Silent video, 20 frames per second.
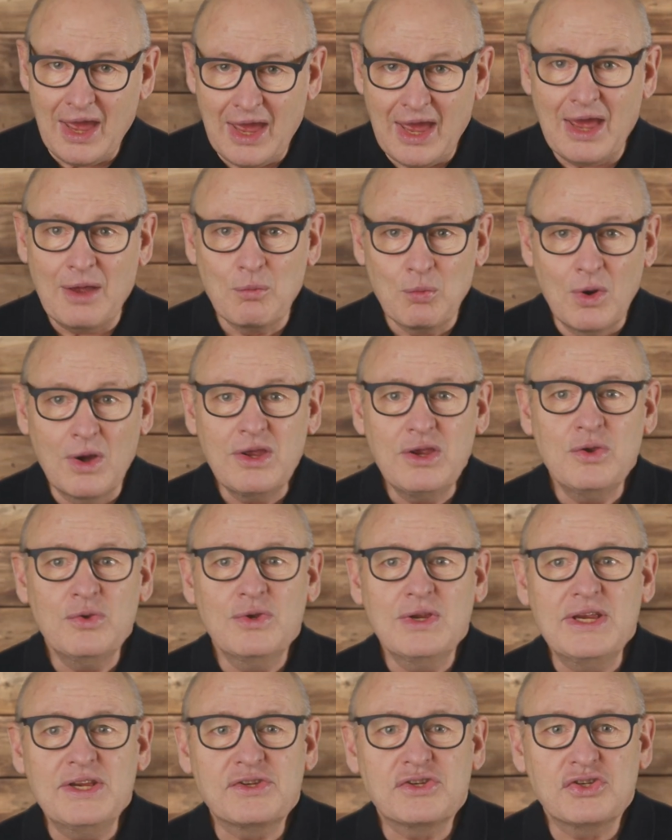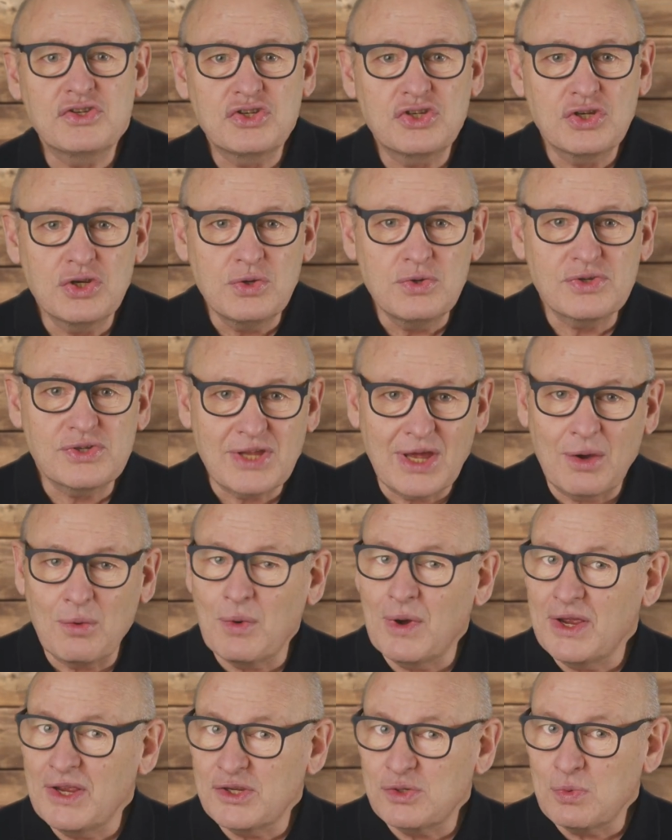And why you need to choose that
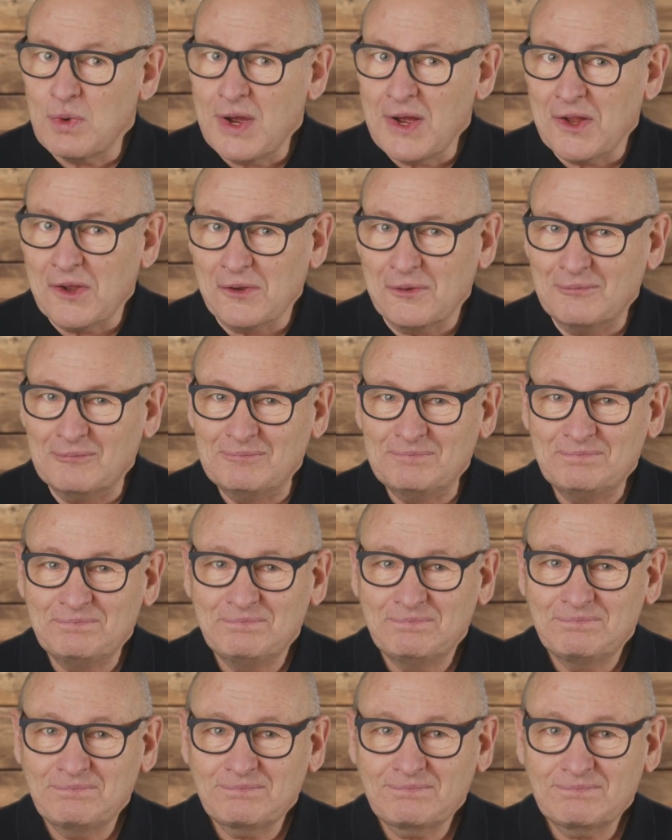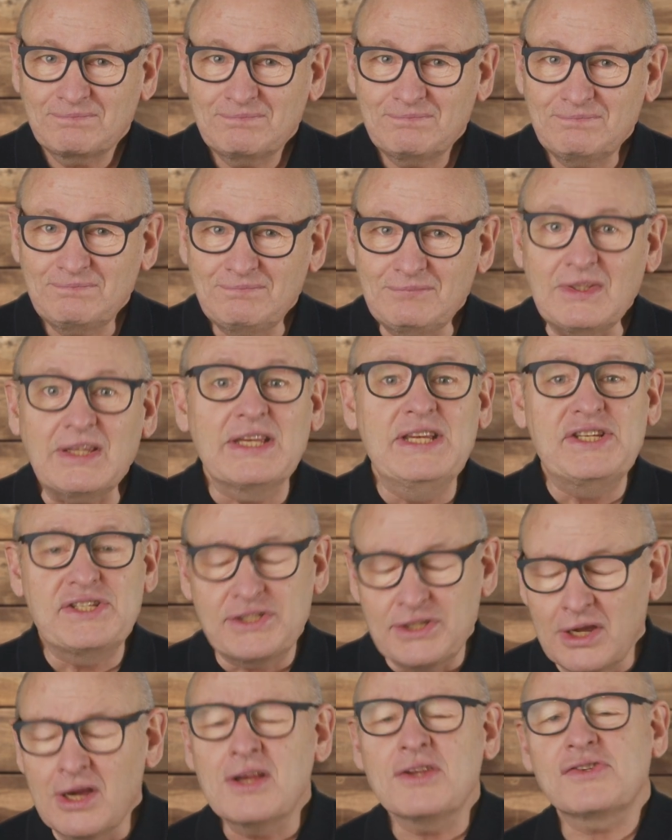way as well. He
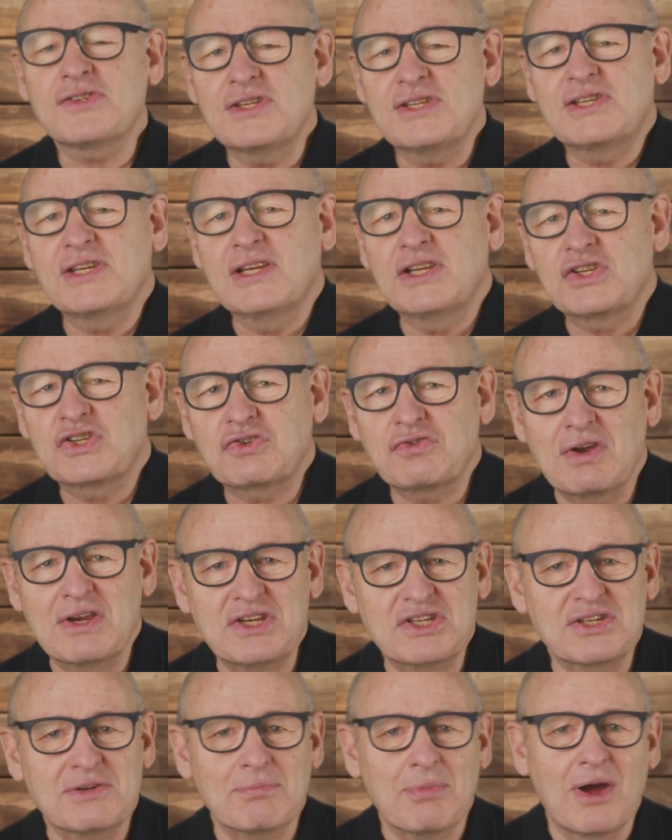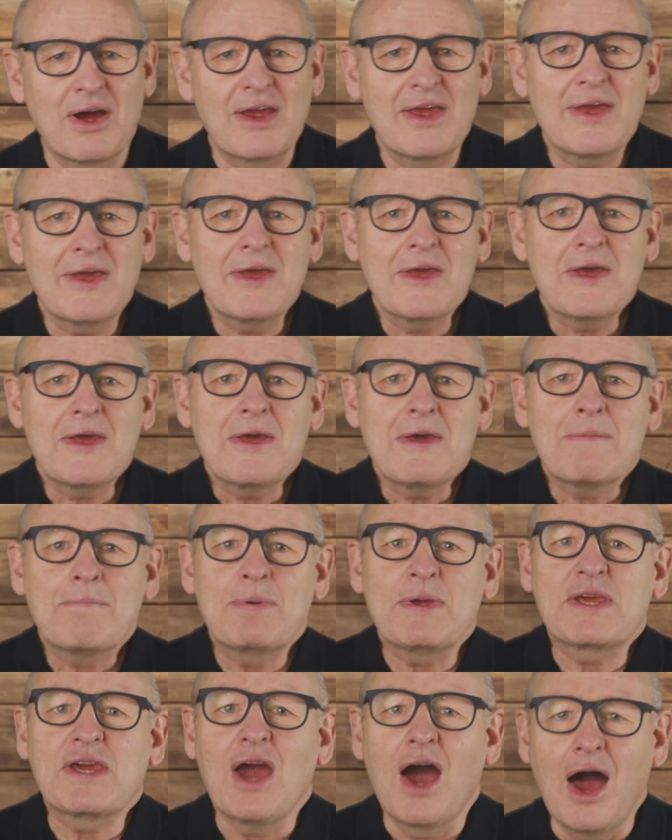starts this illustration by
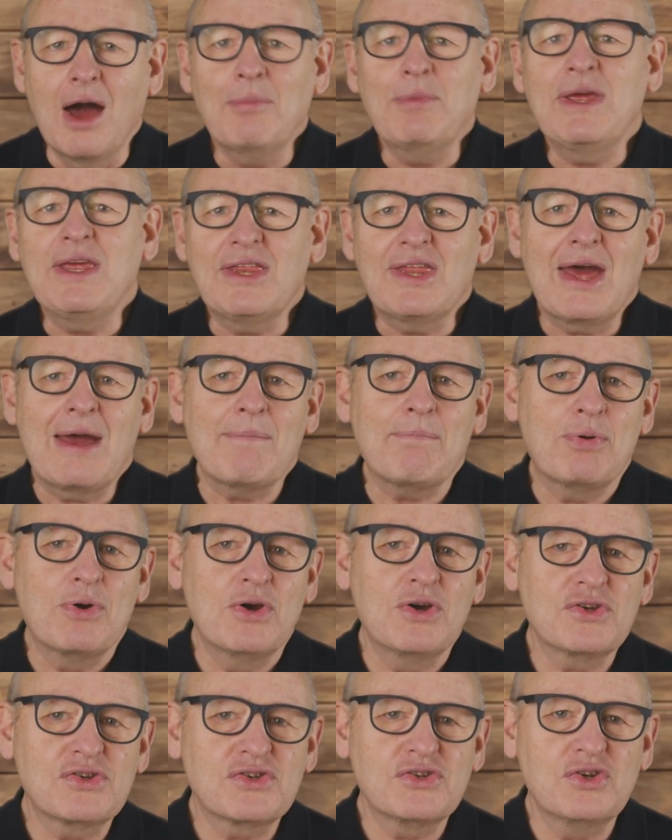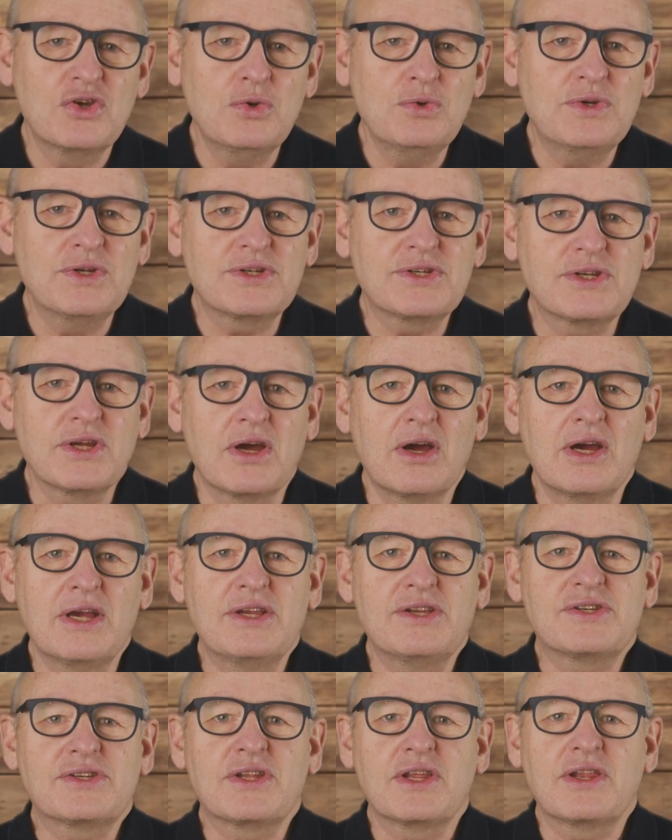becoming that person who
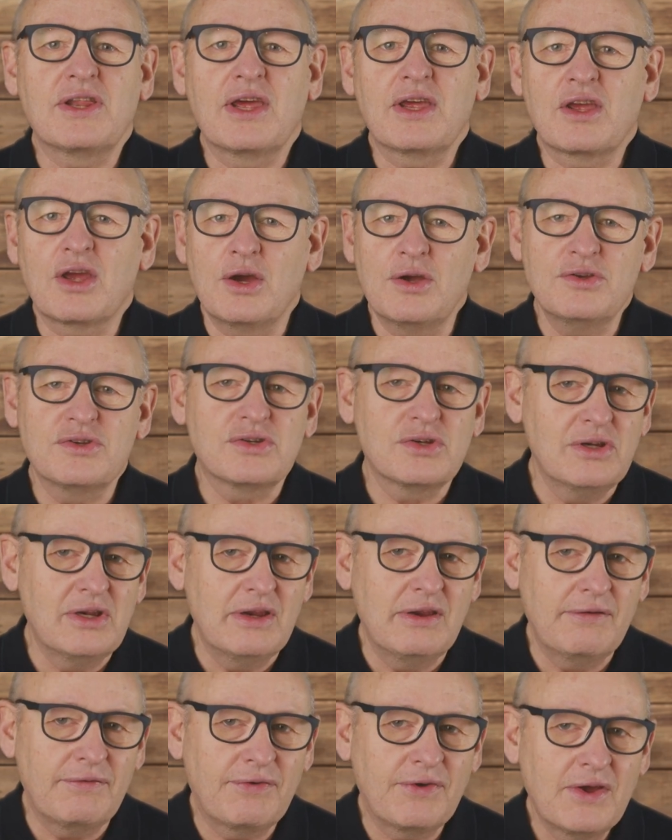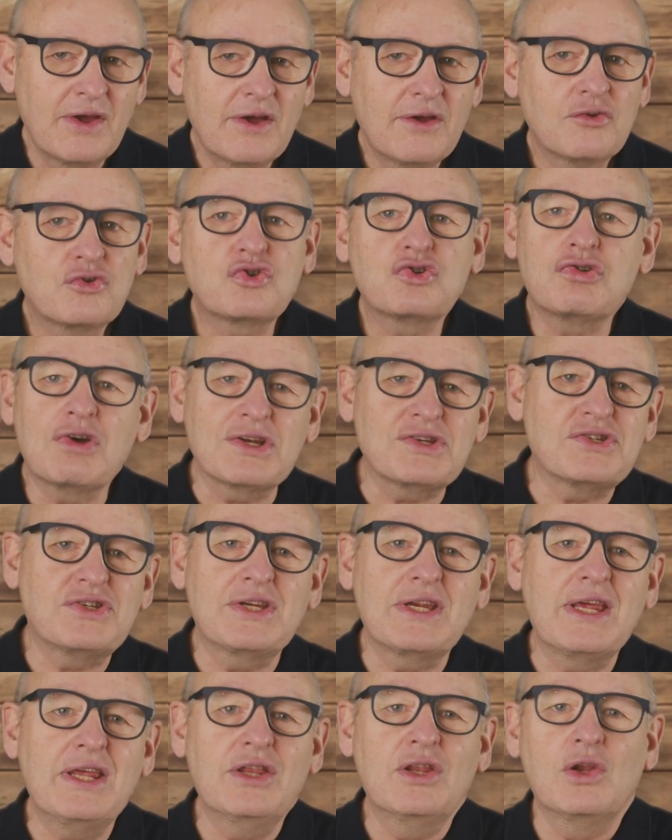decides that they're going to live
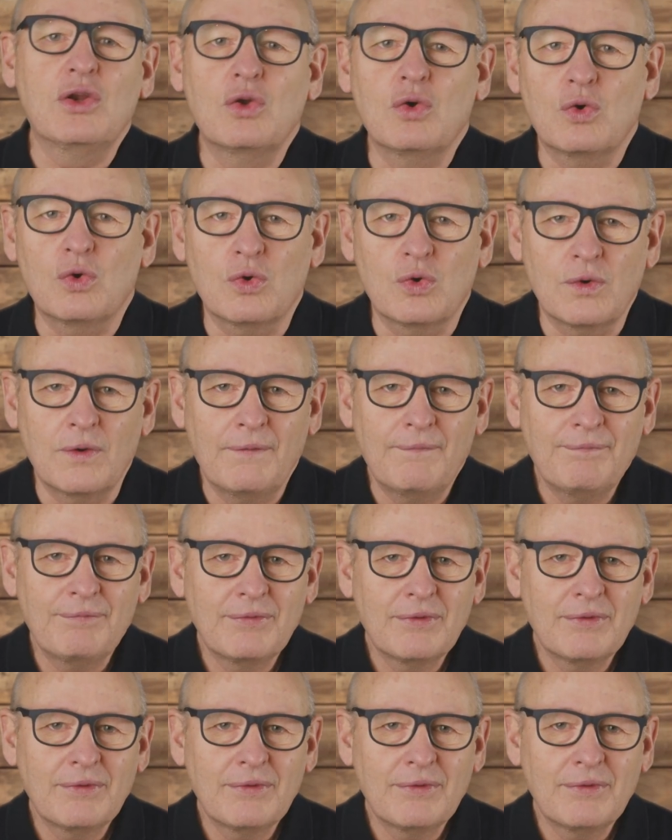trusting in the law.